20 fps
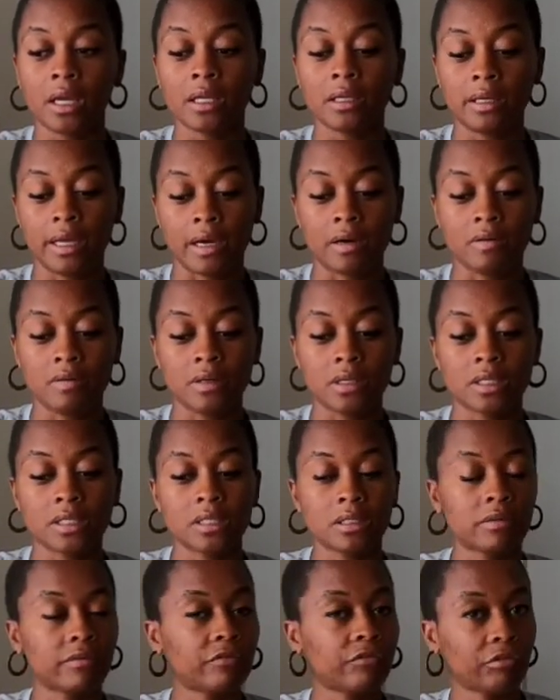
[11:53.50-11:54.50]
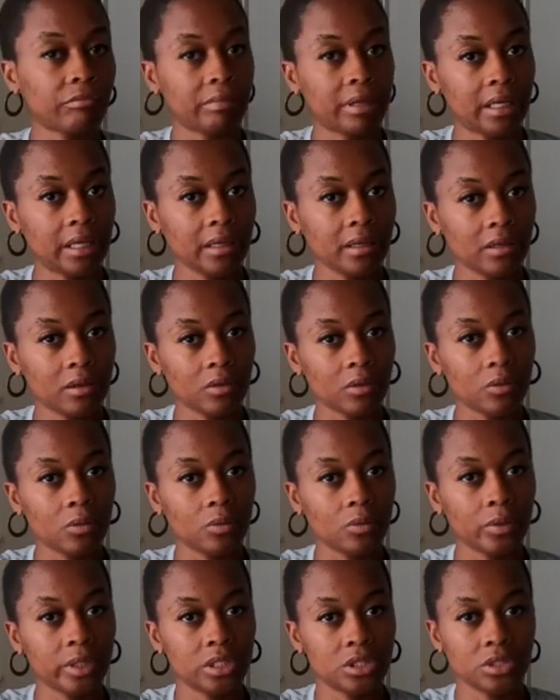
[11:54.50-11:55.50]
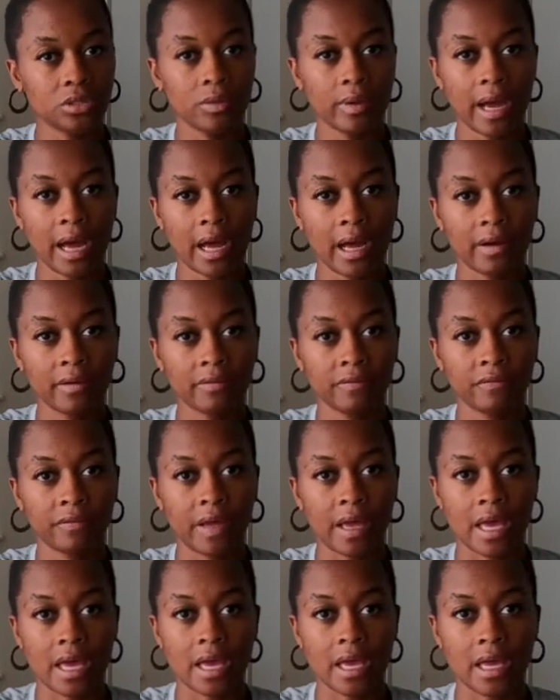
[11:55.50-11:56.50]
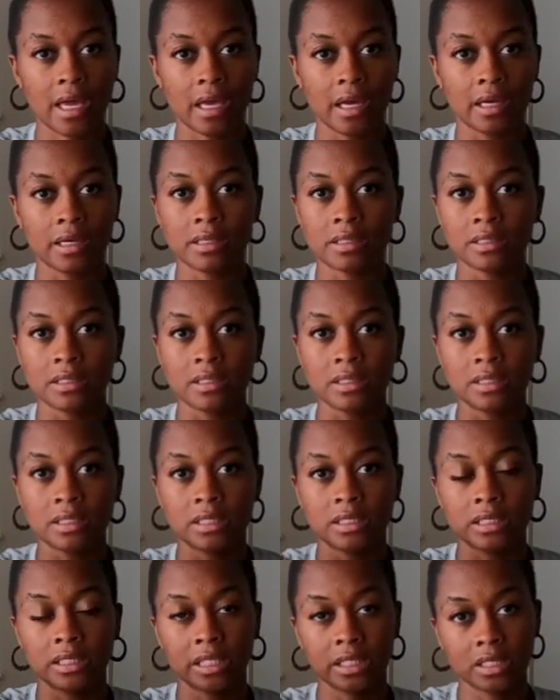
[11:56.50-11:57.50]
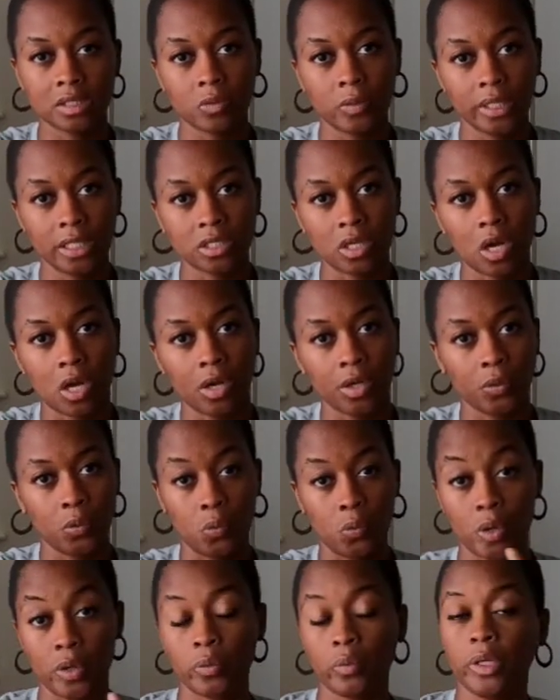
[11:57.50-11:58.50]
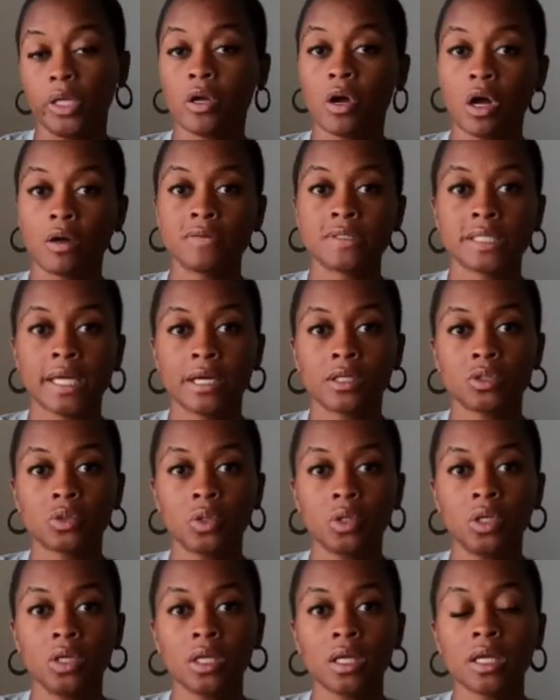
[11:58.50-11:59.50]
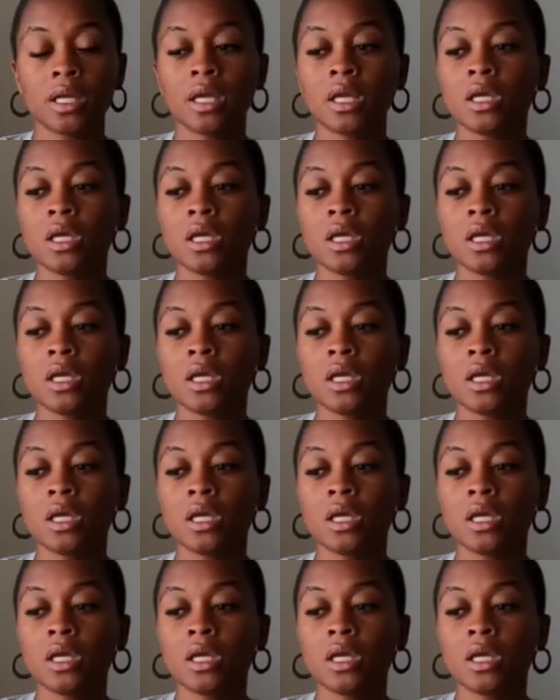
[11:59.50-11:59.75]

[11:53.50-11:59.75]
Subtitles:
Now, for me, we do have a 6 weeks on, 1 week off schedule.